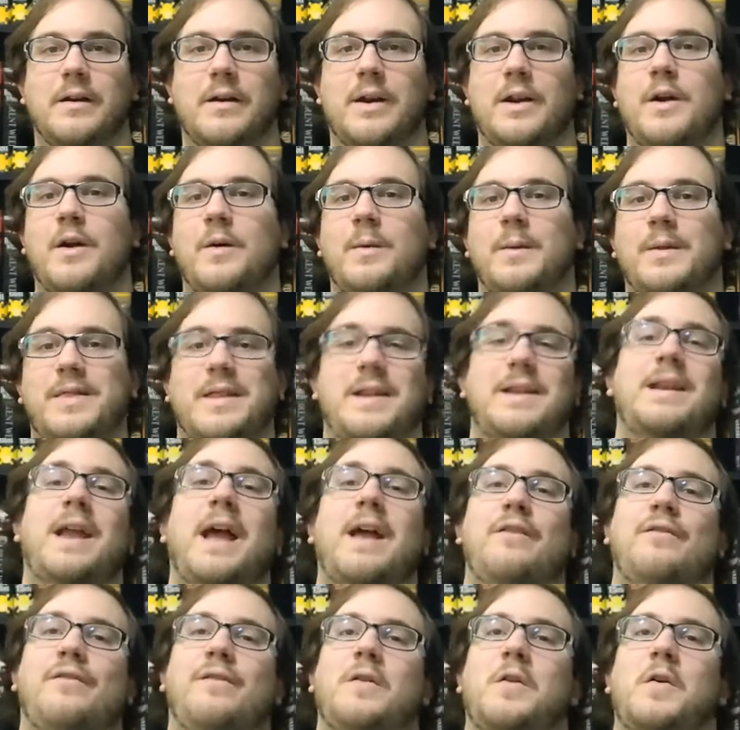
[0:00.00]
are going to go with
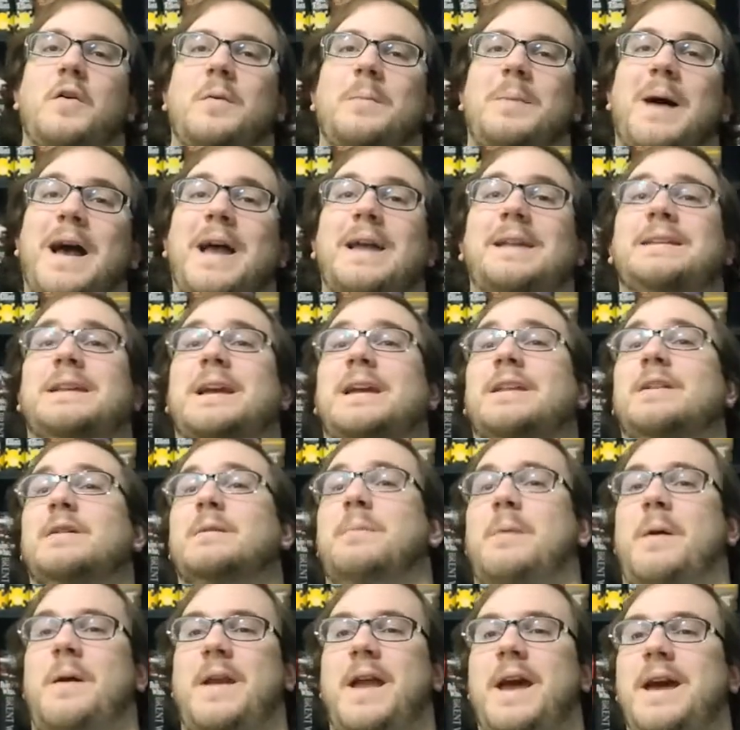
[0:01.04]
Nightfall by Daniel
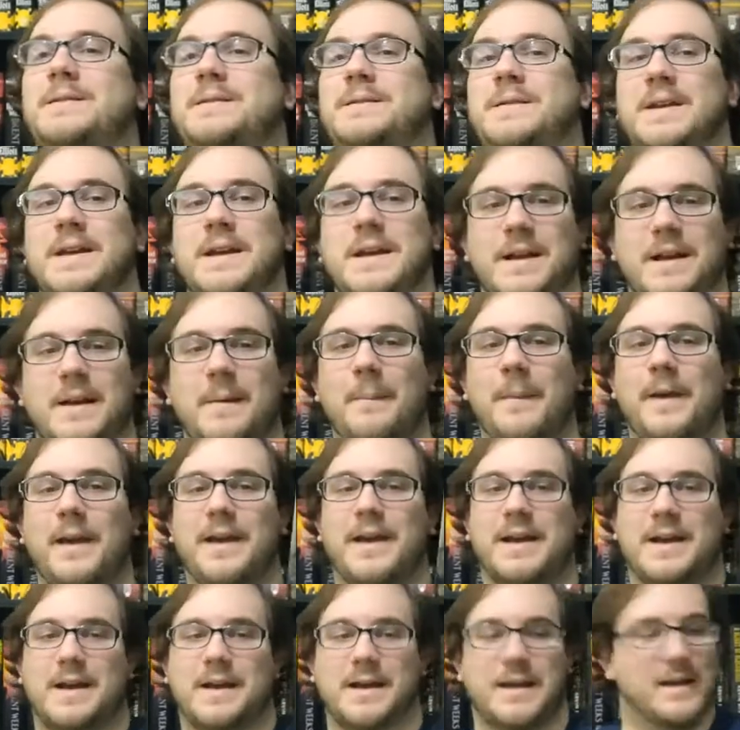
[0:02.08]
Barnett
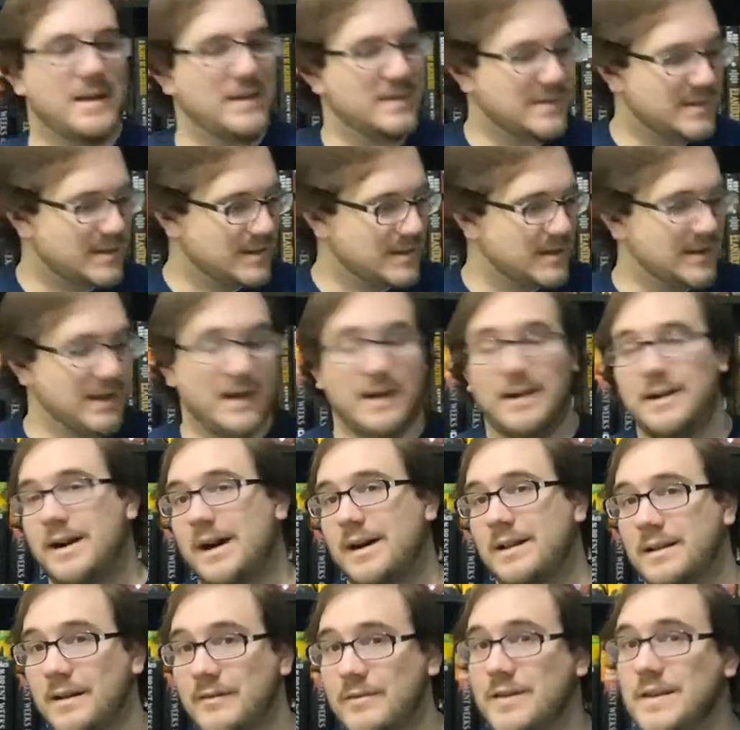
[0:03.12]
because
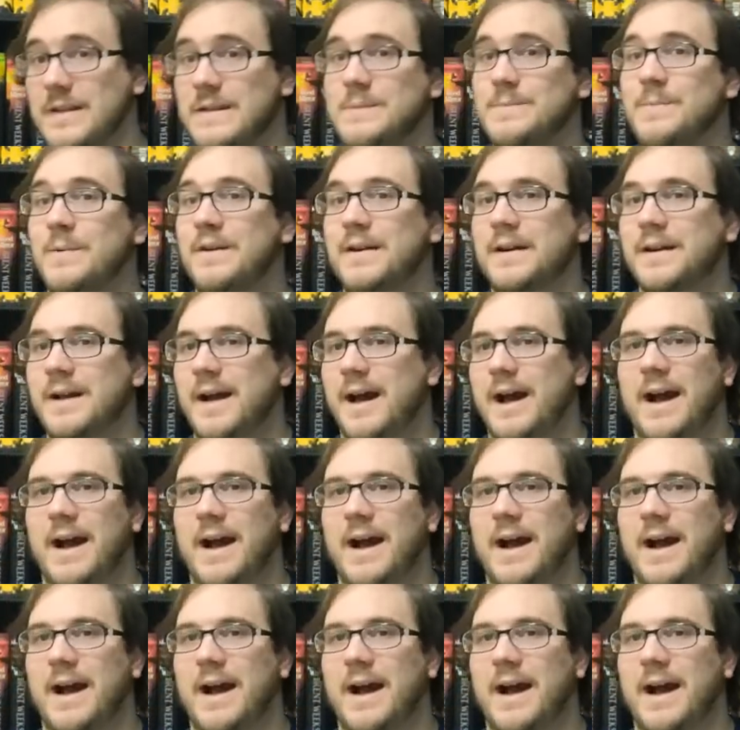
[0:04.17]
I loved this book.